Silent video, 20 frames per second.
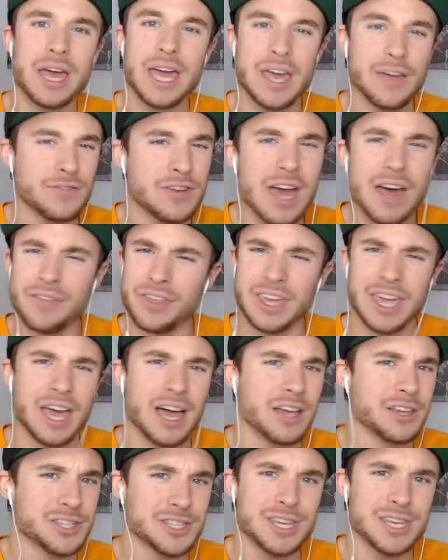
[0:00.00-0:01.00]
if nothing
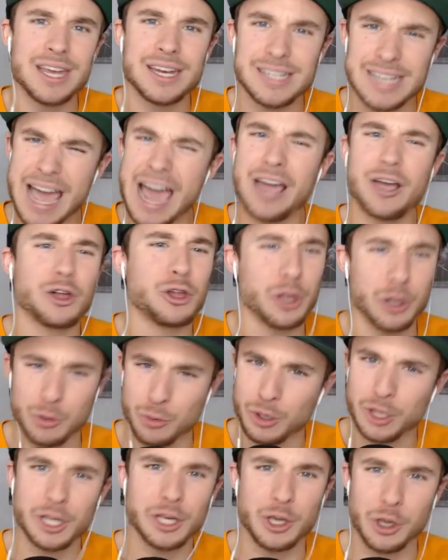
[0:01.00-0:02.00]
else, Dak will look
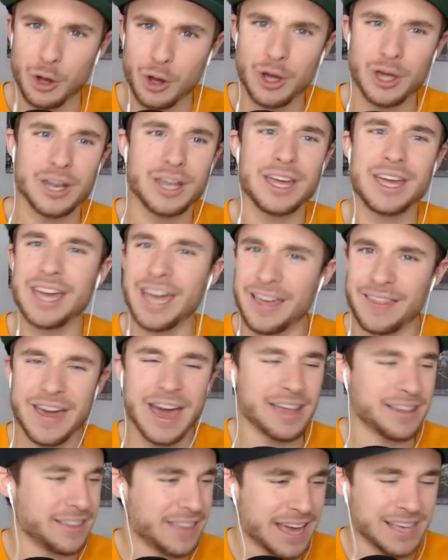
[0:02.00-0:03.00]
really good in
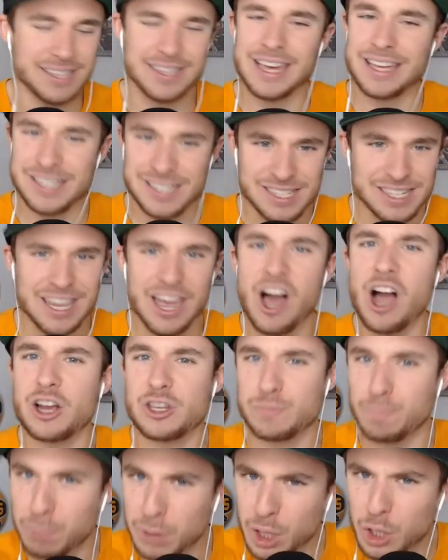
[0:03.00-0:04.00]
that
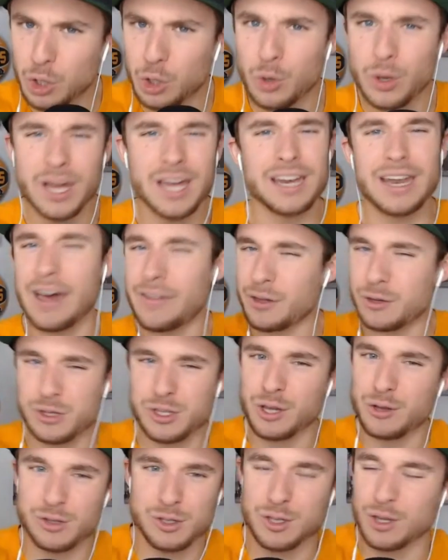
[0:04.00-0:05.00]
Seahawks blue. Now,
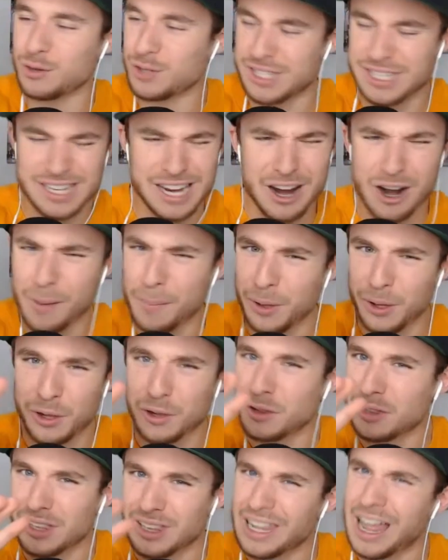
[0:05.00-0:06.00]
those terrible
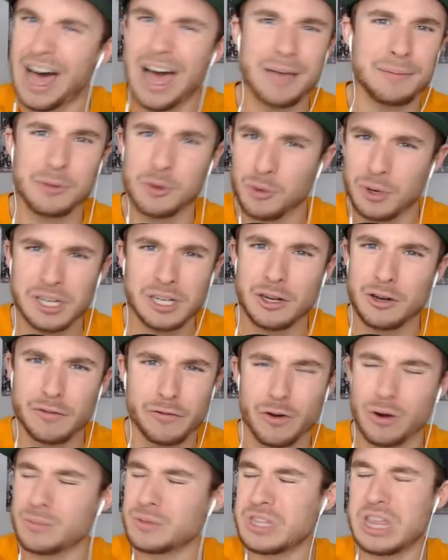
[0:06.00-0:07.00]
lime green
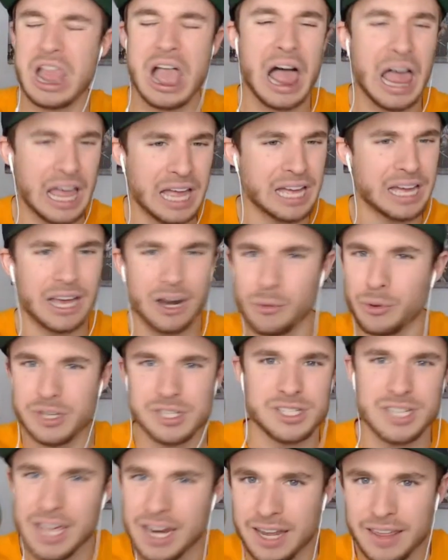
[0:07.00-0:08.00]
uniforms, ugh, I don't want to
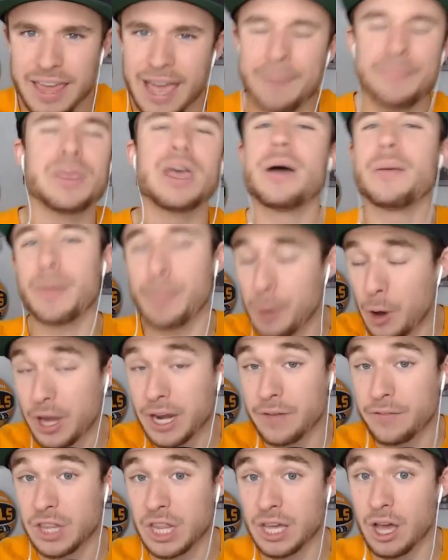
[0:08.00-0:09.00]
see any of that. The point
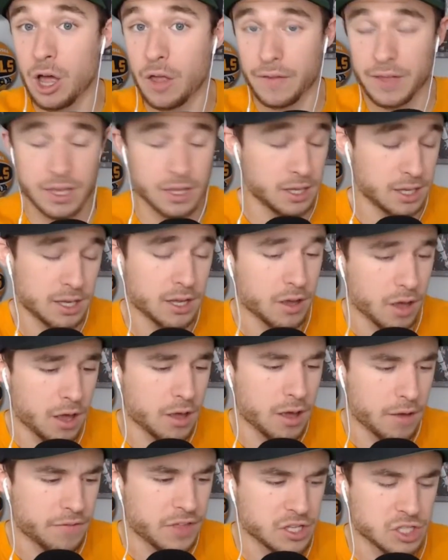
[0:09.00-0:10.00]

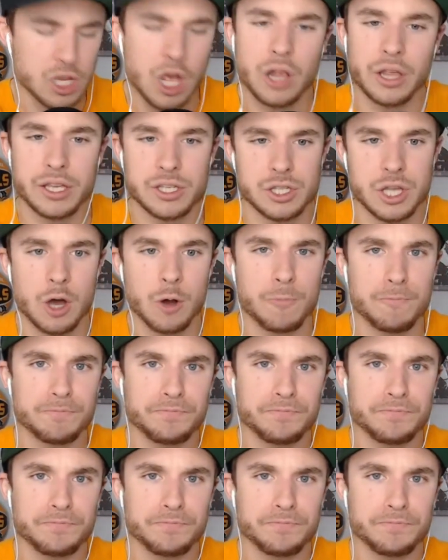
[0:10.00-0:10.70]
of this all is, though,